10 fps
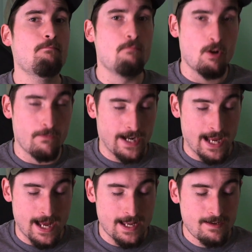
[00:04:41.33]
Moving
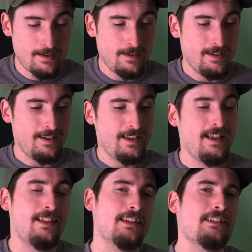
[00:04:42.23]
on,
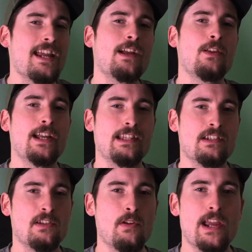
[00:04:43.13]
let's take a look at the
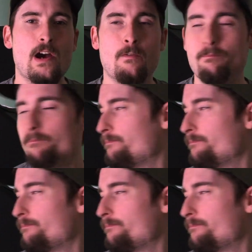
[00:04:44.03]
studio.